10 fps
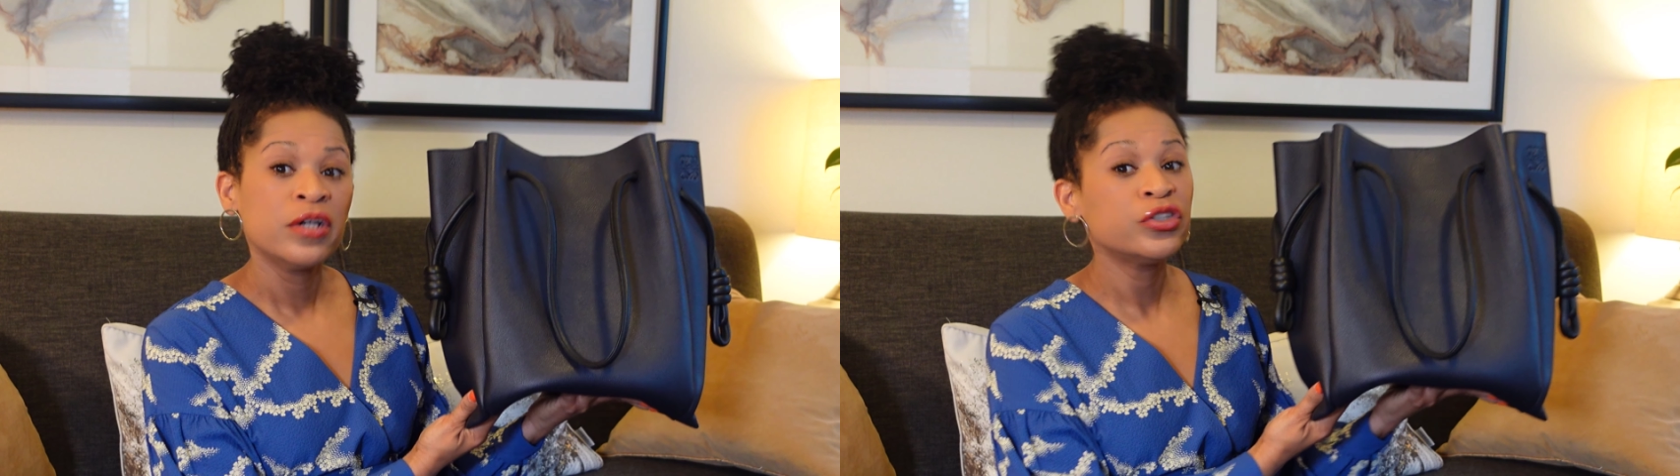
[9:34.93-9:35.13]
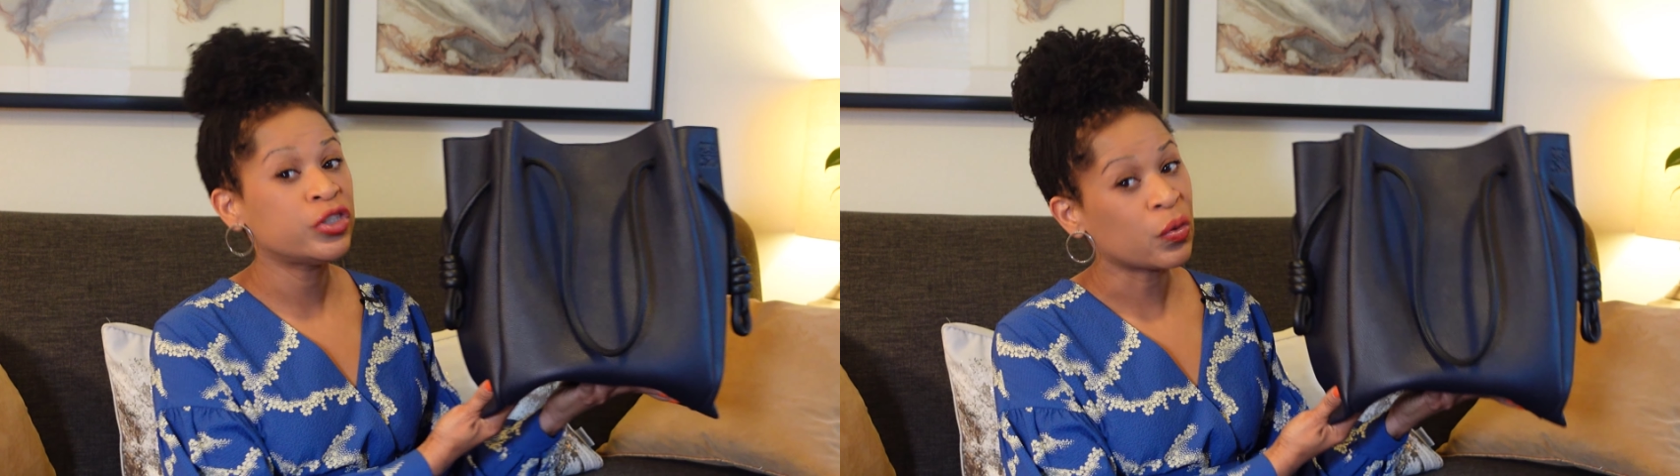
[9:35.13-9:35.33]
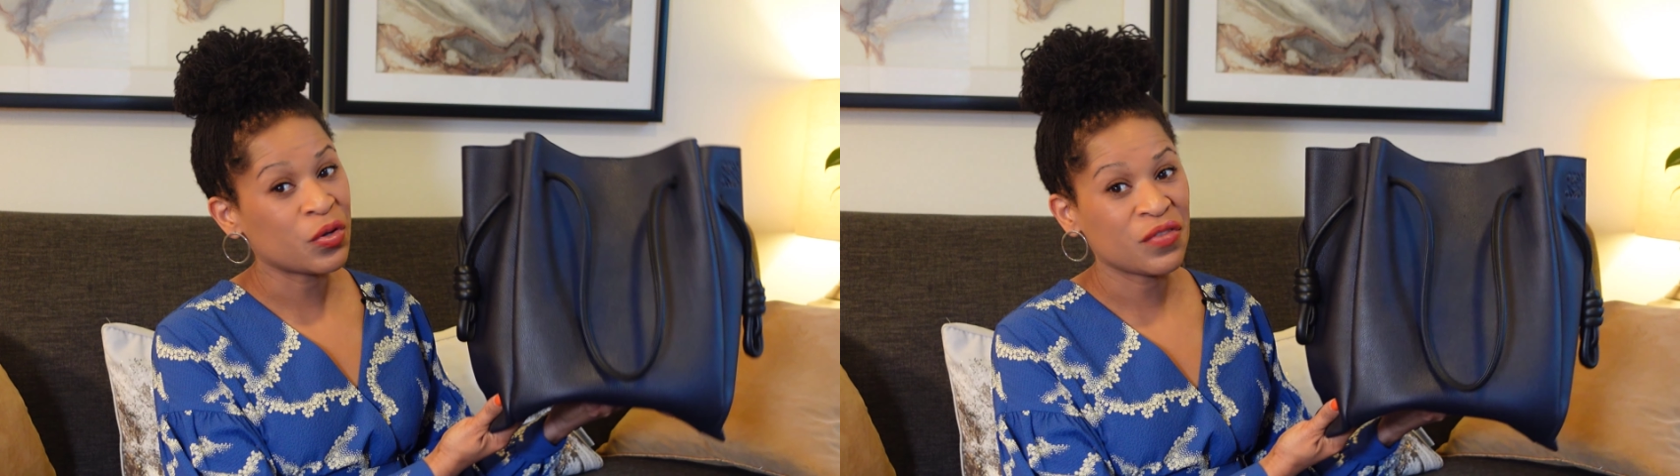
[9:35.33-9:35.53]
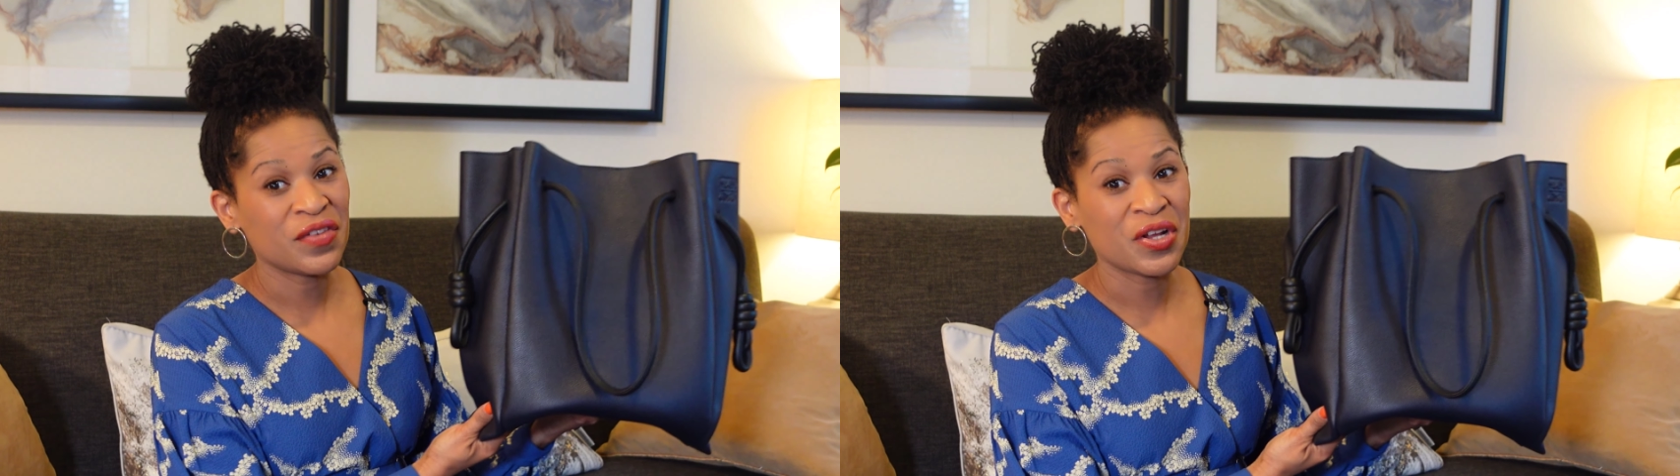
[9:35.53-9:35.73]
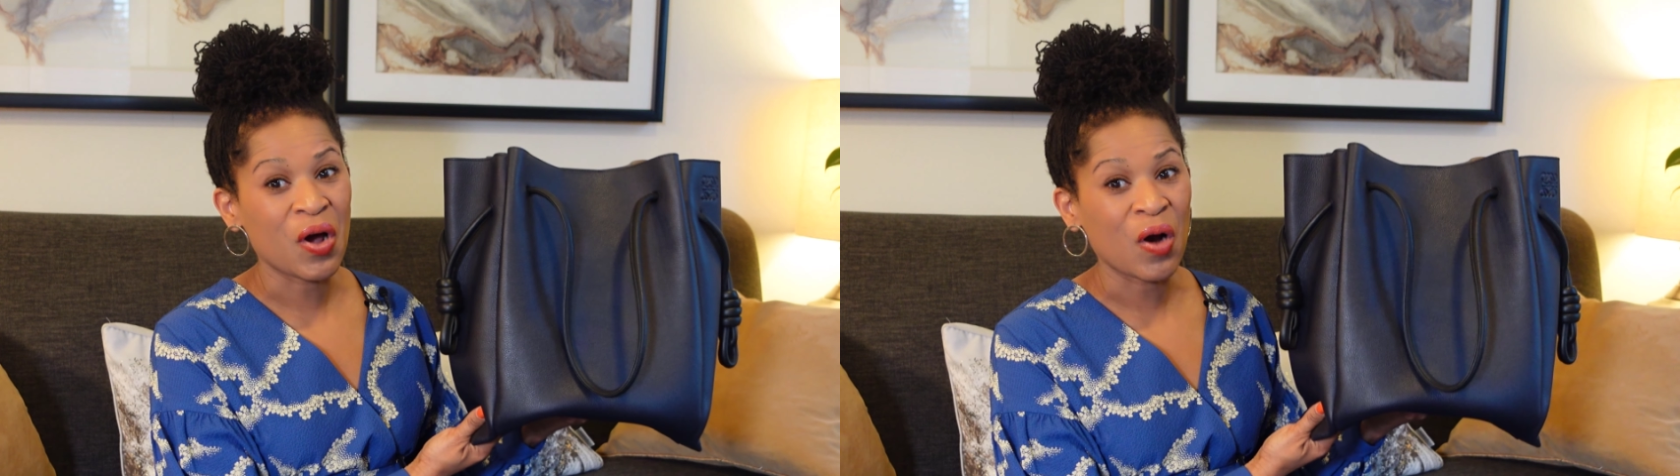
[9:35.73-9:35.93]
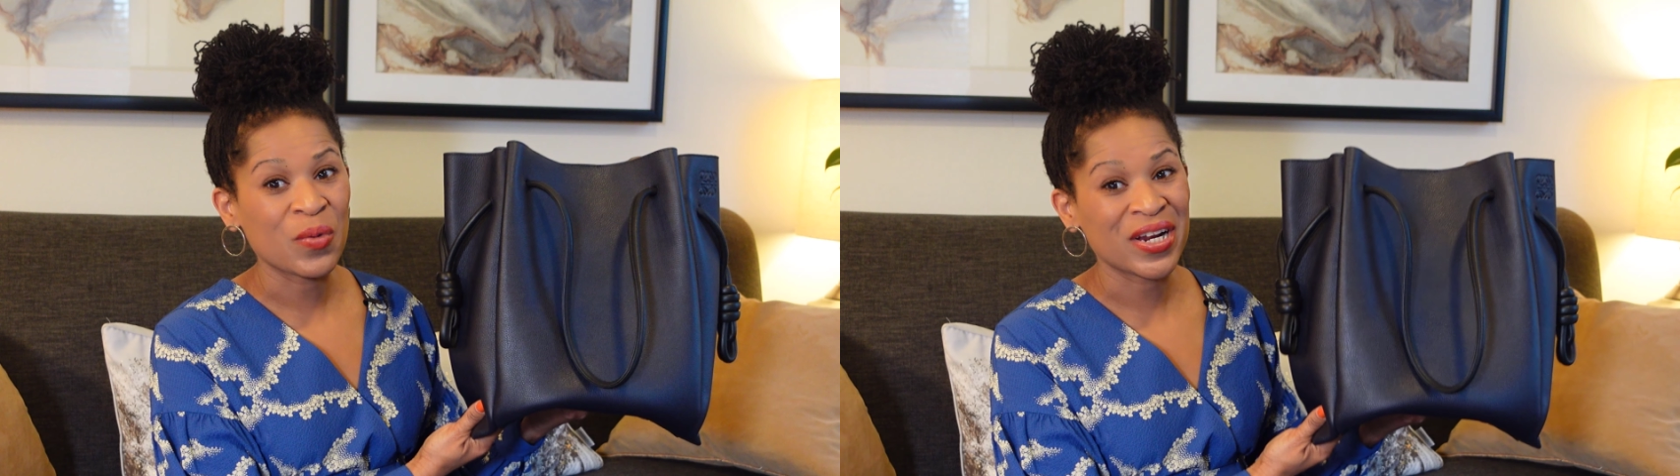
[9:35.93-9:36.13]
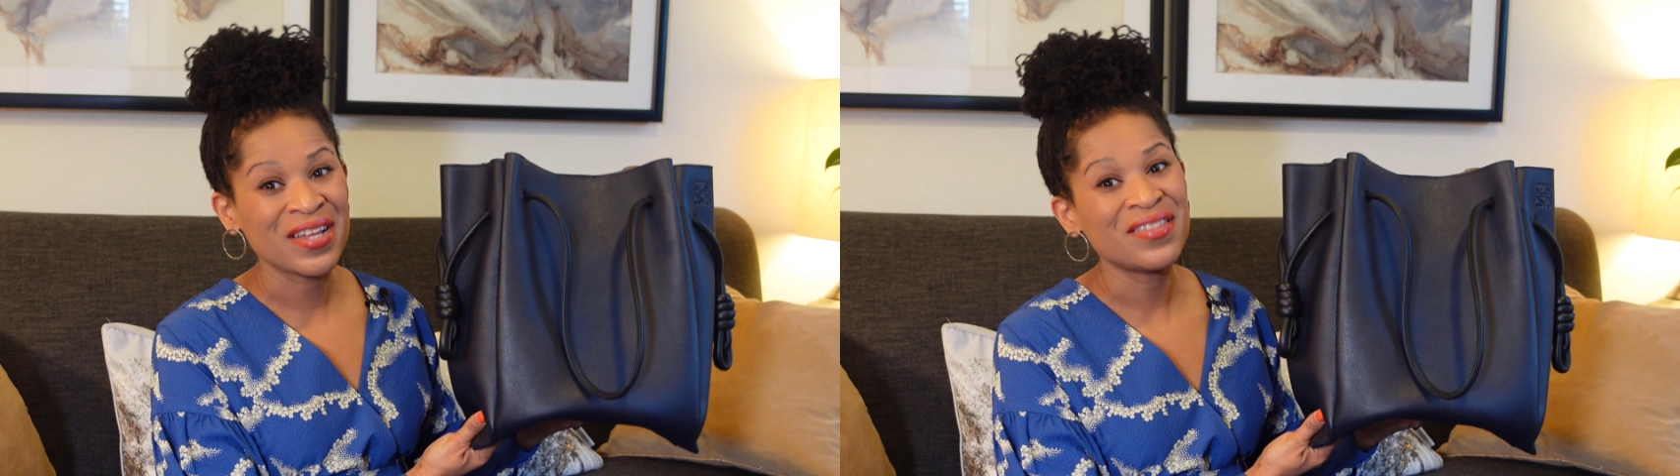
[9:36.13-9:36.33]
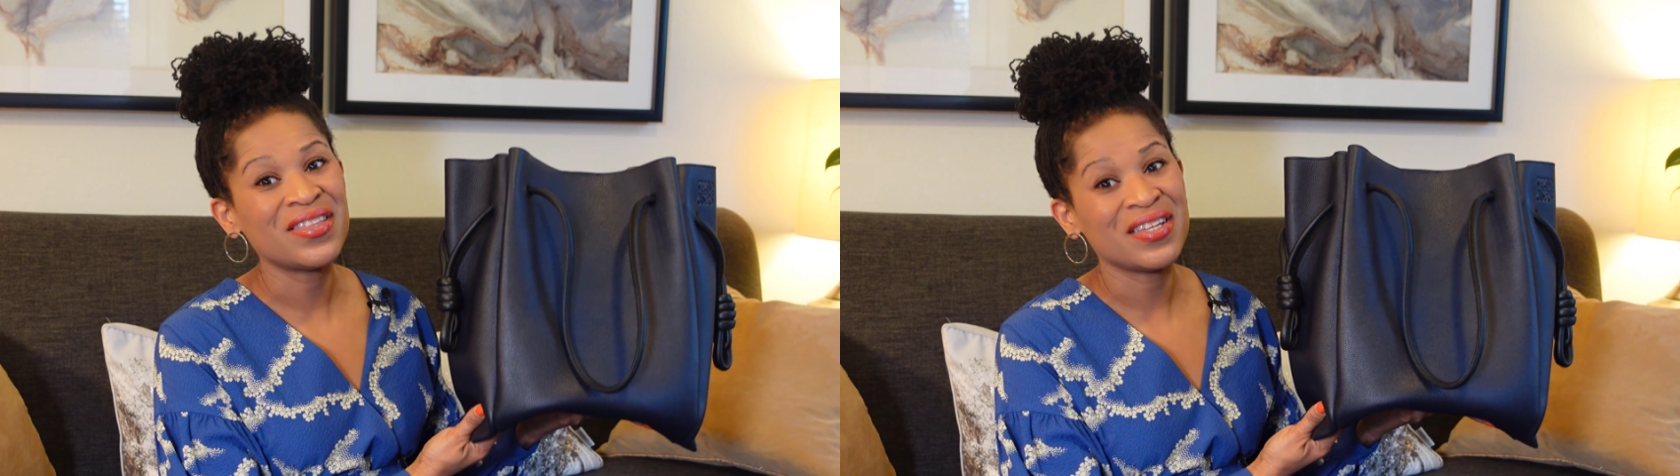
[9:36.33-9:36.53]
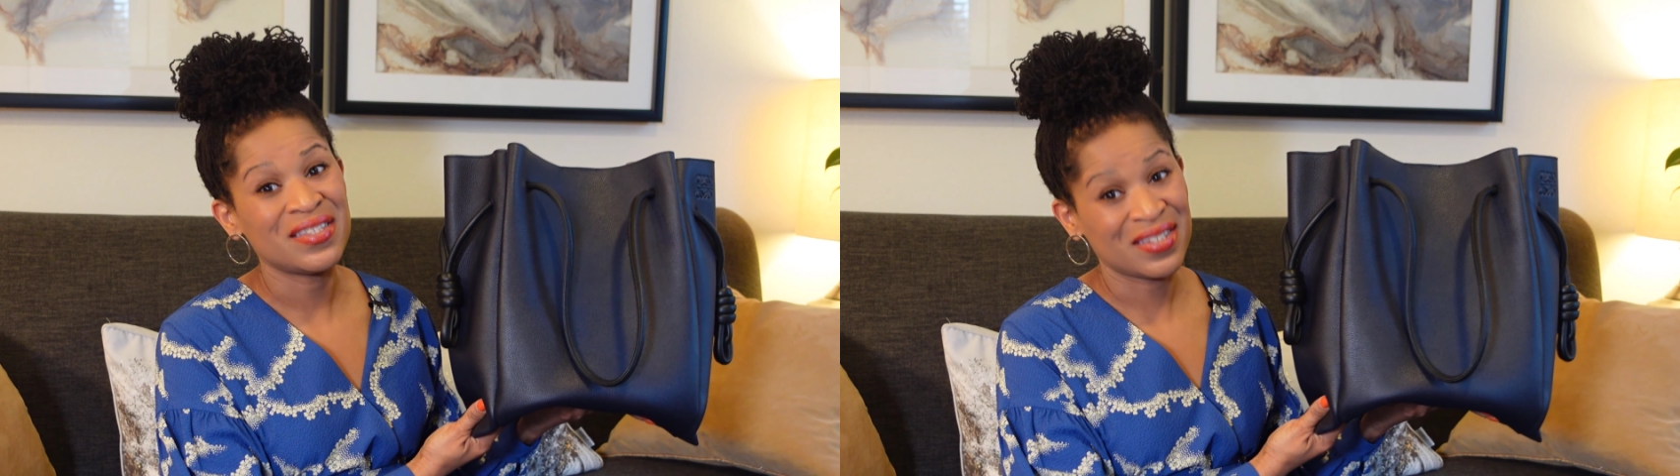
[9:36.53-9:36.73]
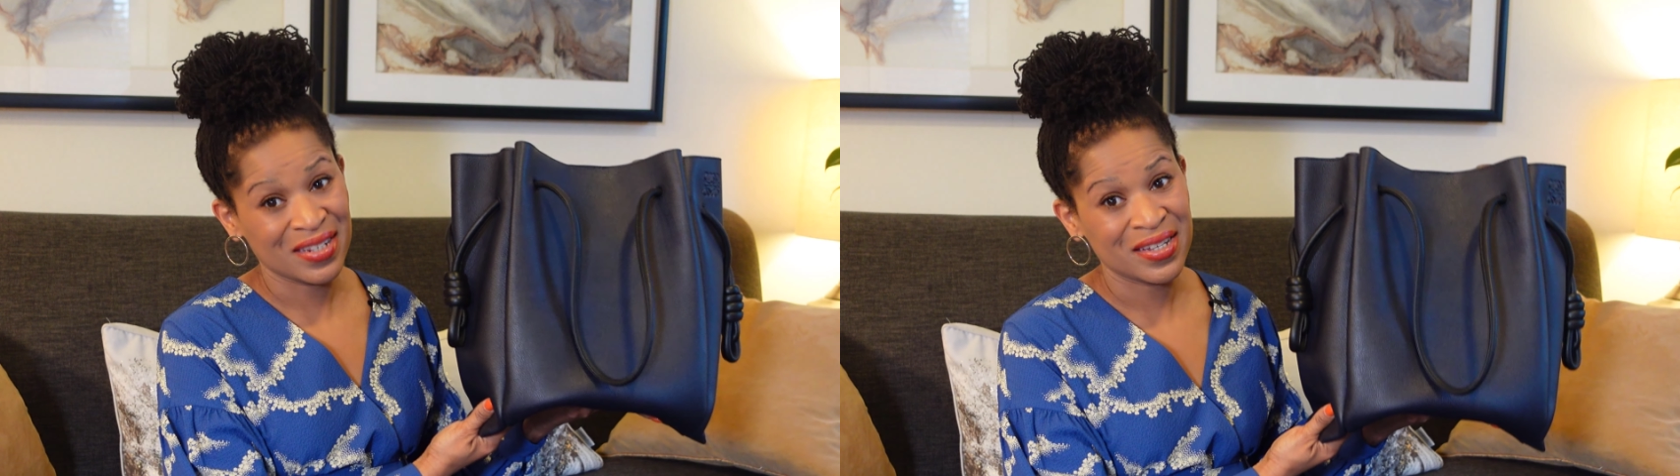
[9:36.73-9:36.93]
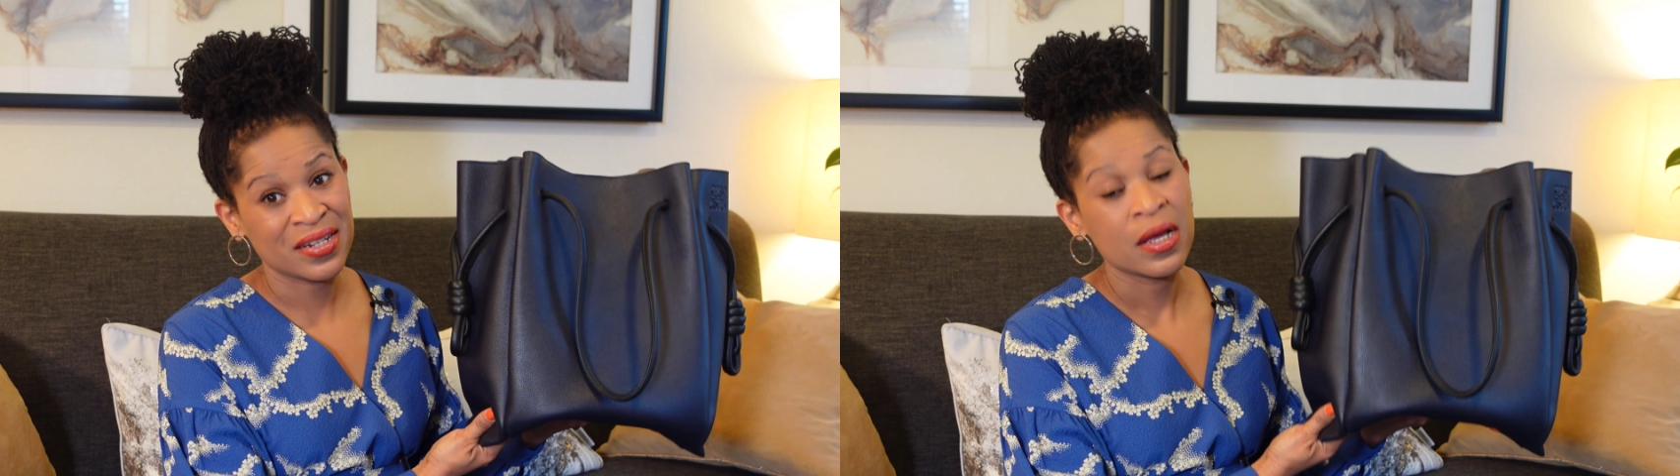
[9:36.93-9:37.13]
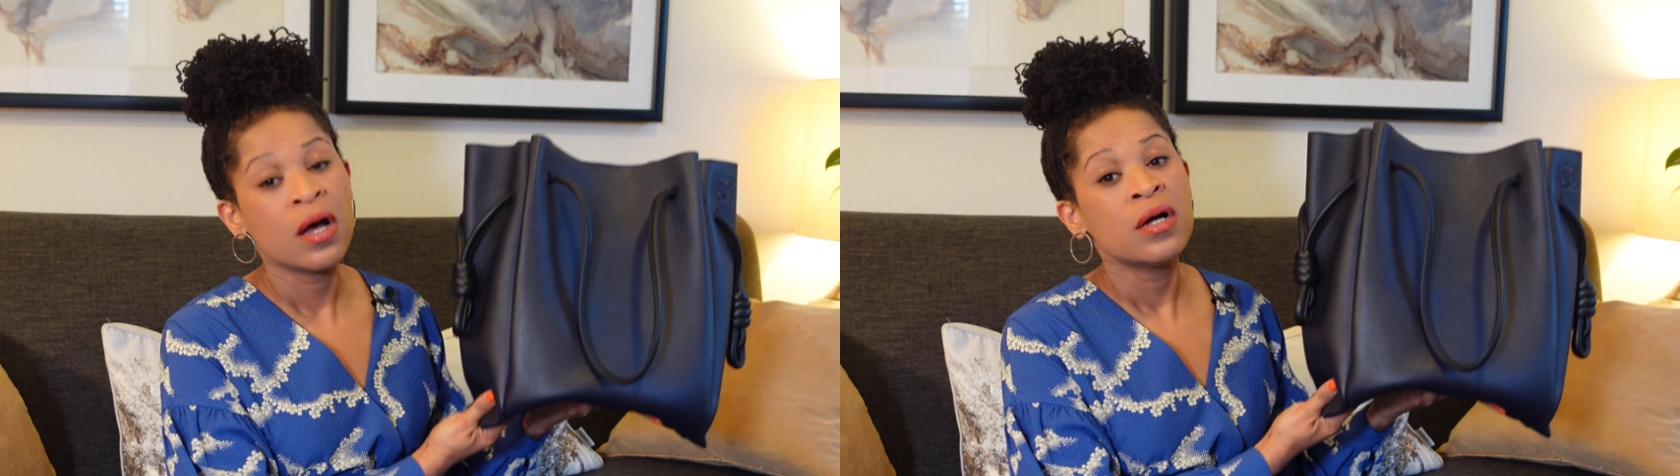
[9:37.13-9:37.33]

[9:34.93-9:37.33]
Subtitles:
shown in the video already, the Celine